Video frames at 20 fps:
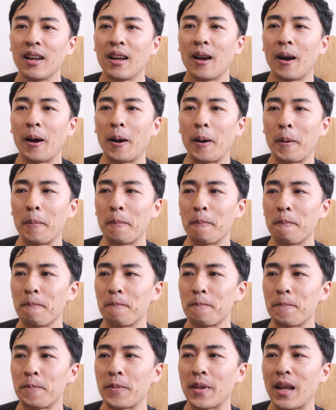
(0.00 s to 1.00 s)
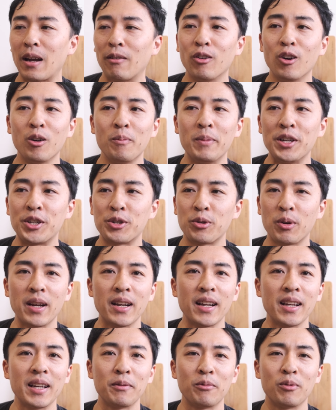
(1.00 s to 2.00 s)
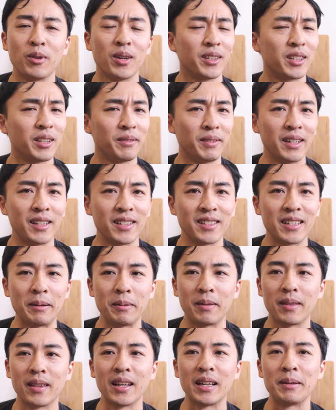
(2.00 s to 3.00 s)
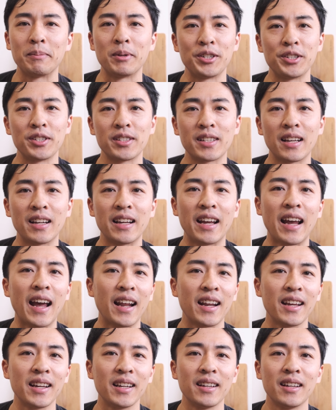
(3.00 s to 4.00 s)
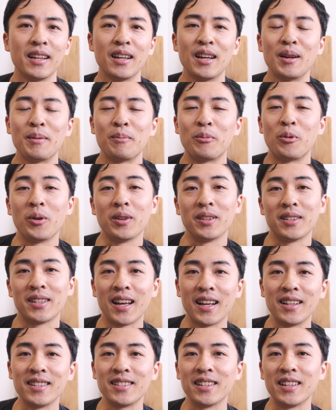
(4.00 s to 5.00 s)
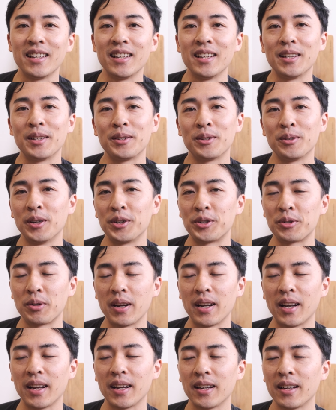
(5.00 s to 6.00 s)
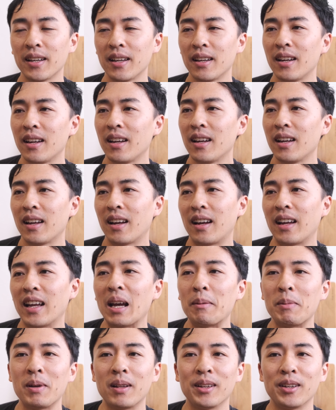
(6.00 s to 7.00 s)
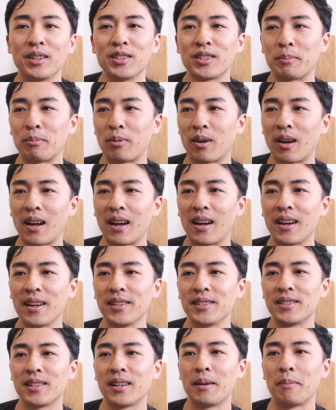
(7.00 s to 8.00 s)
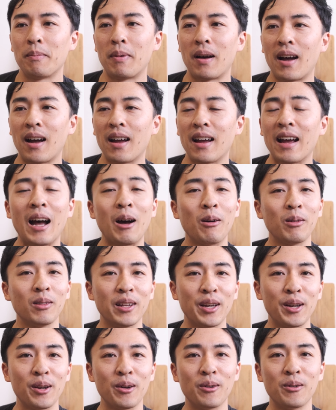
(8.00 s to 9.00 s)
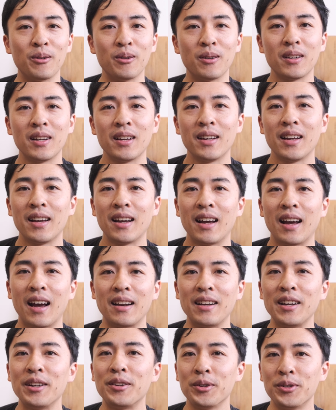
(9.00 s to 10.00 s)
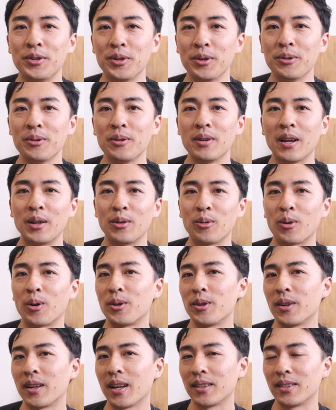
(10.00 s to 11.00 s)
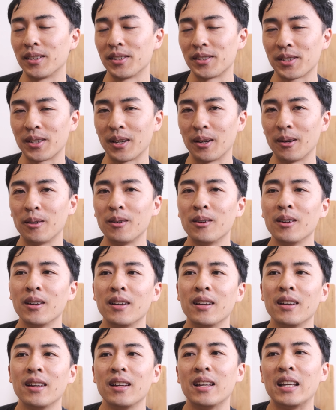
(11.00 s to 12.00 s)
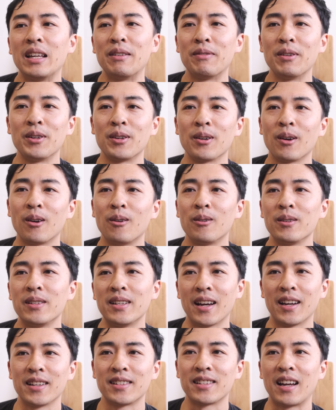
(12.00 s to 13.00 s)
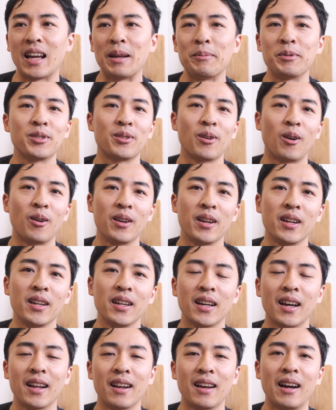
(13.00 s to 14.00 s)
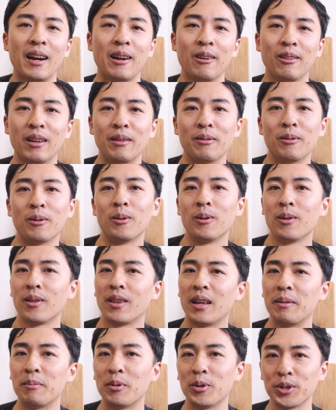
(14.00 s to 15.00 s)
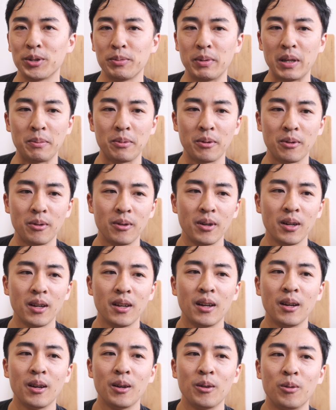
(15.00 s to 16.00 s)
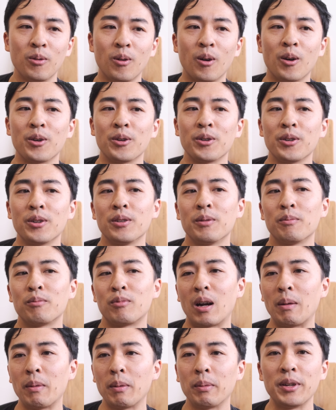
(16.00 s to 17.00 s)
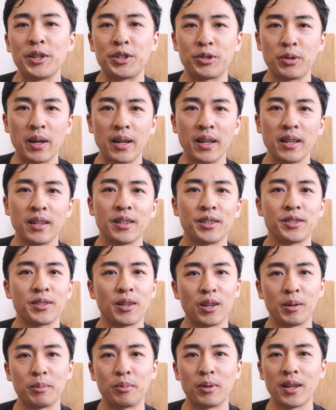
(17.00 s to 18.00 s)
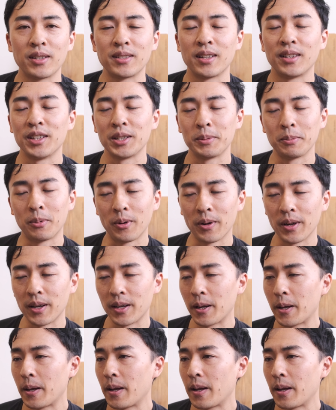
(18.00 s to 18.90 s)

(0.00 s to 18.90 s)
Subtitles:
I will be training relatively the same thing, but just kind of adding more intensity to the training. I am a little surprised by how little I need to do in order to get the skill, even though, yes, I am starting at a higher level than most people who are probably training the Stalder press at this point.